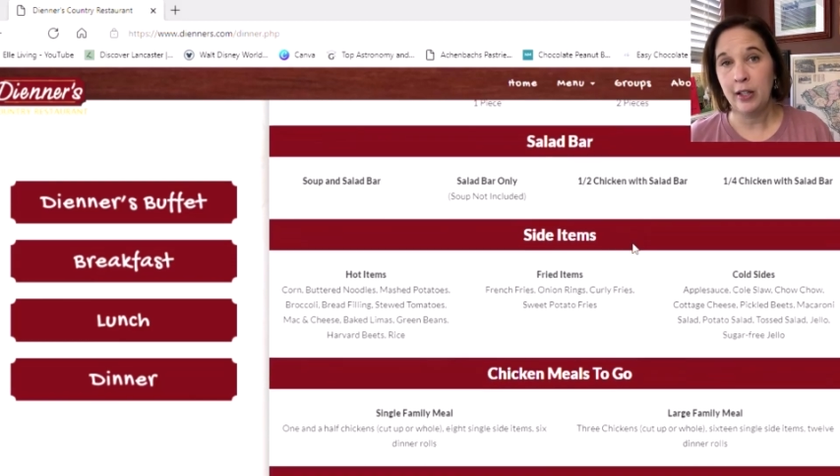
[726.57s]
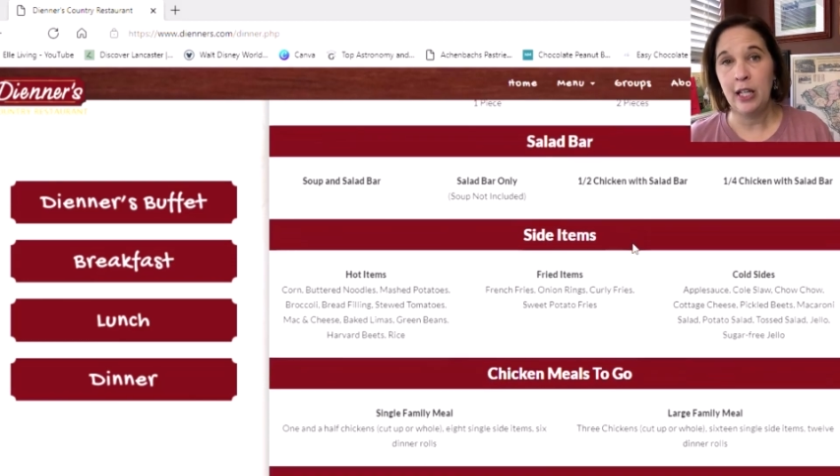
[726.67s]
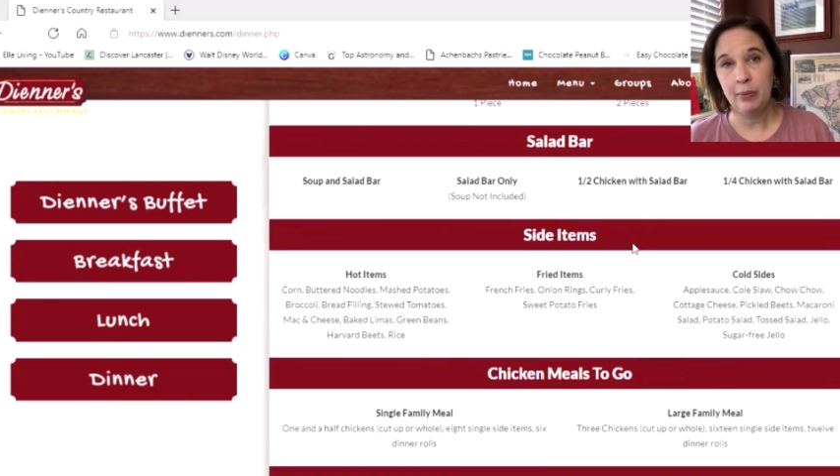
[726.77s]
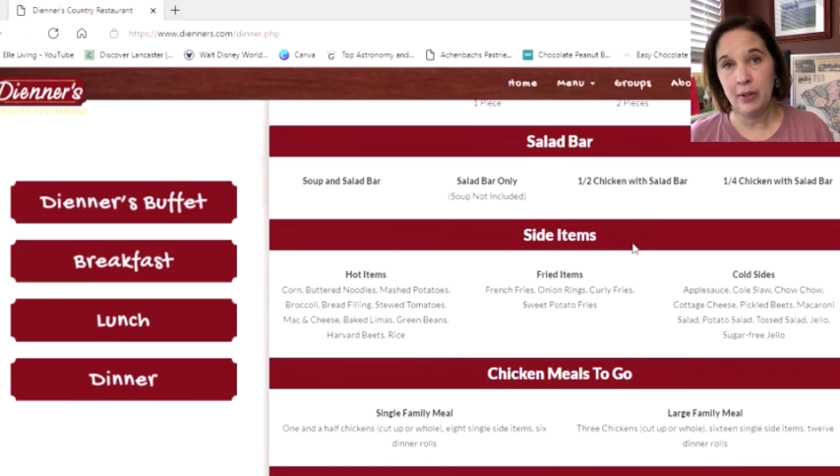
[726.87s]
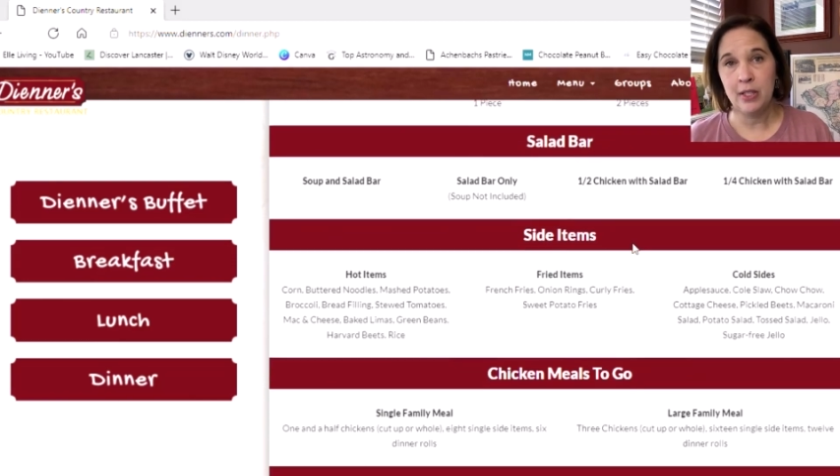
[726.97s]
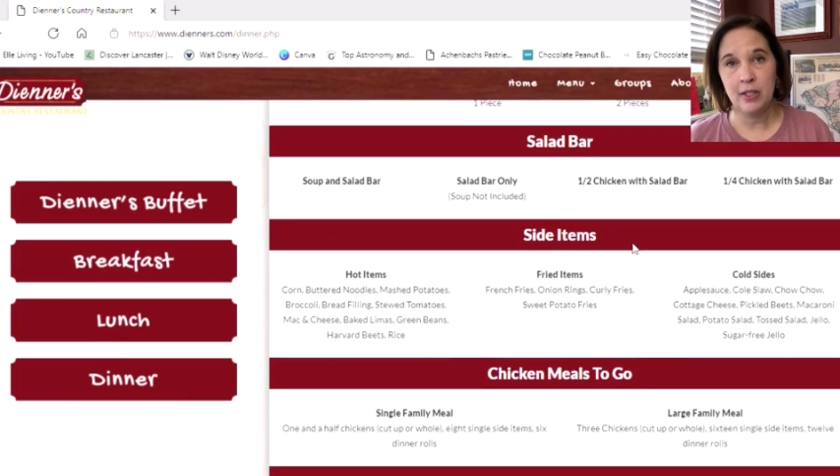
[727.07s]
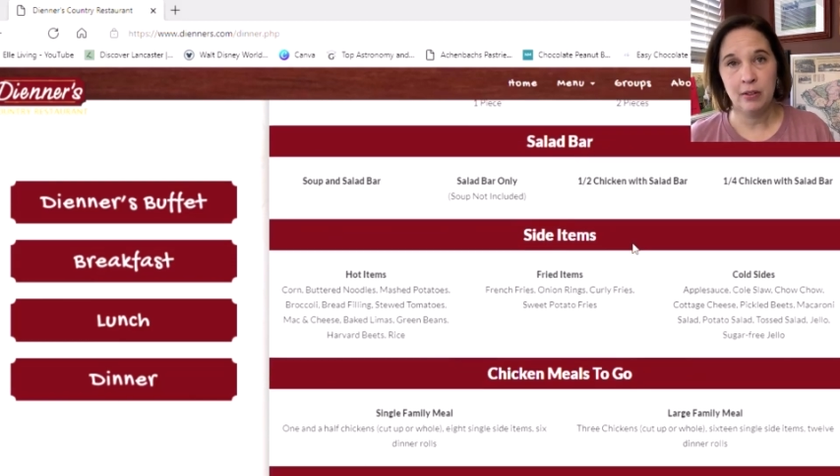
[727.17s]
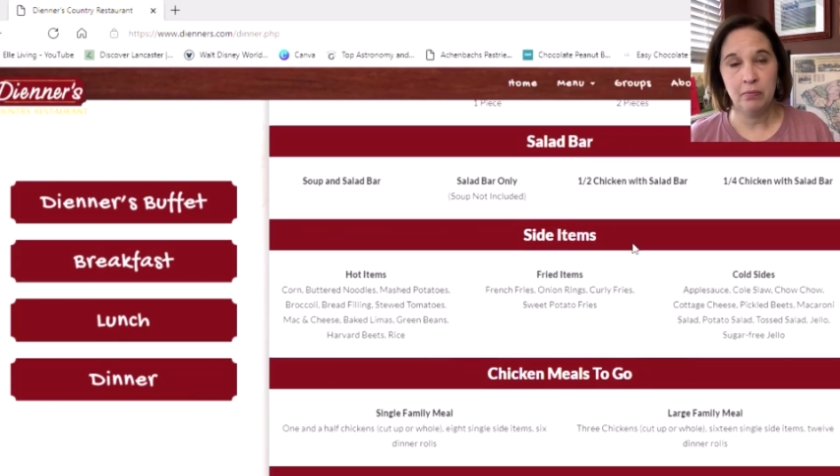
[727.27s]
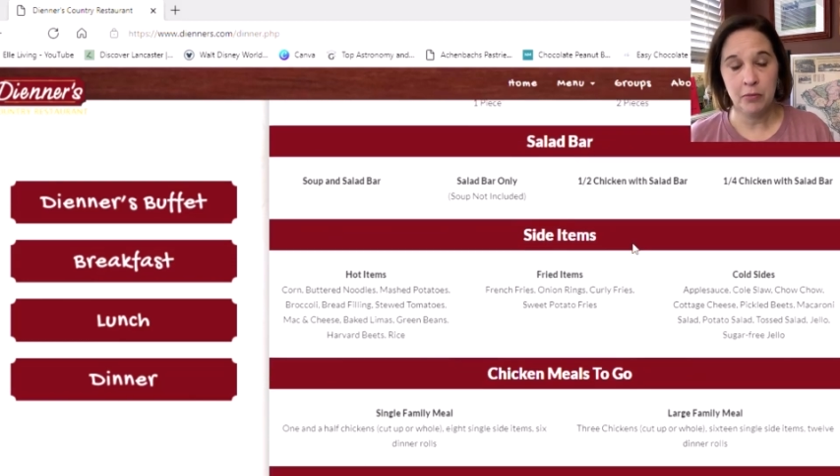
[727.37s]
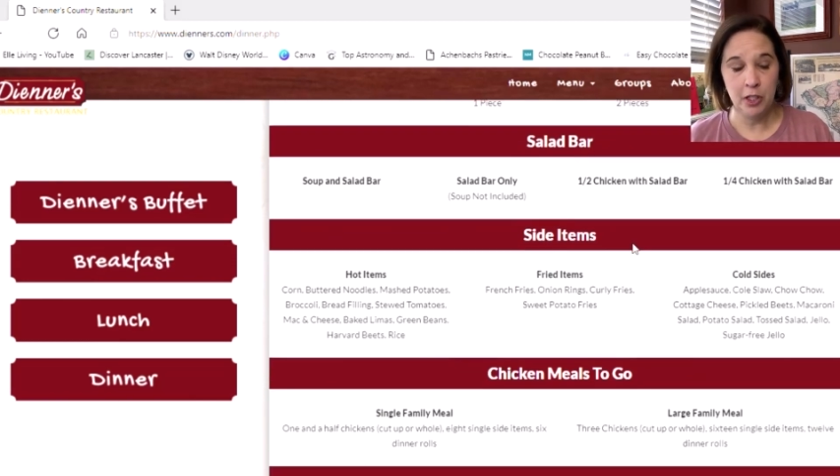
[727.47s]
to keep this
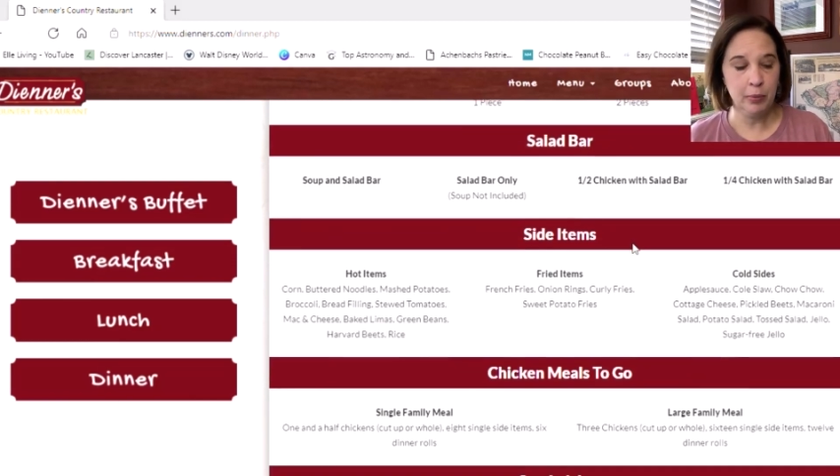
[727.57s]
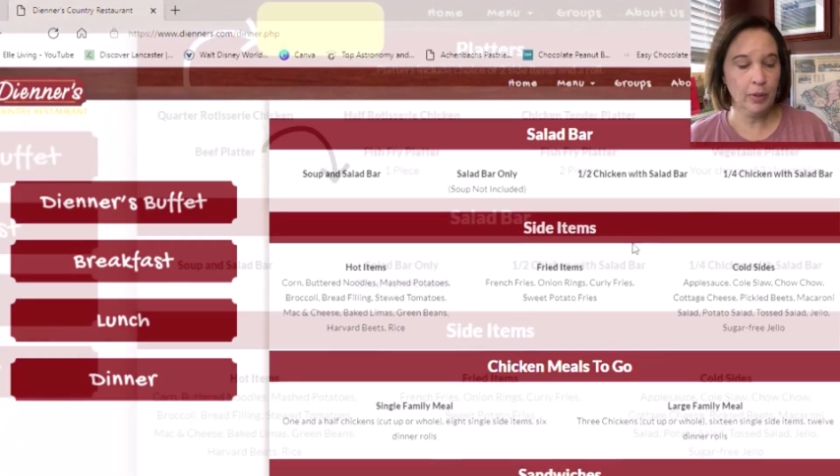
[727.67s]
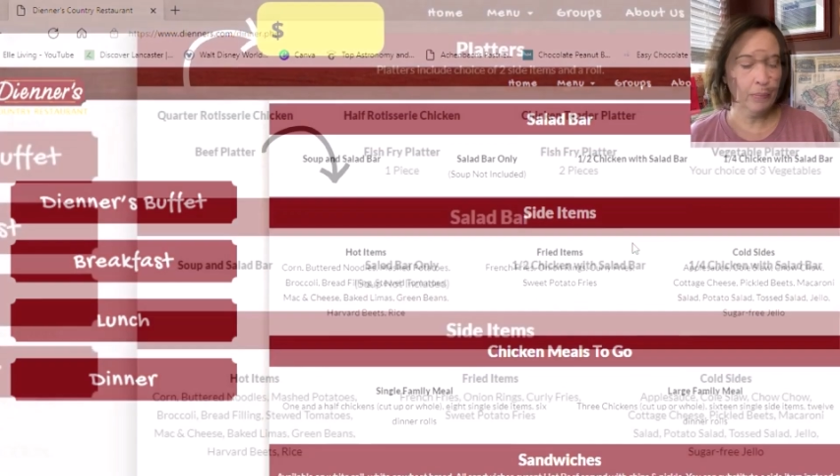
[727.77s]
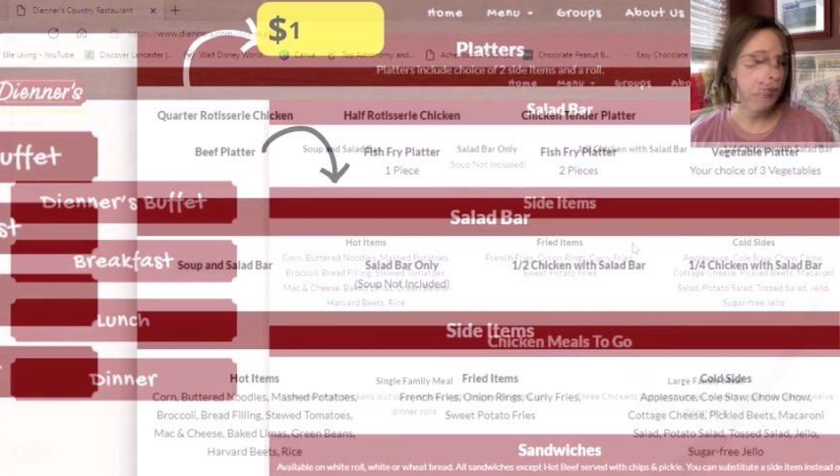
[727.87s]
cheaper,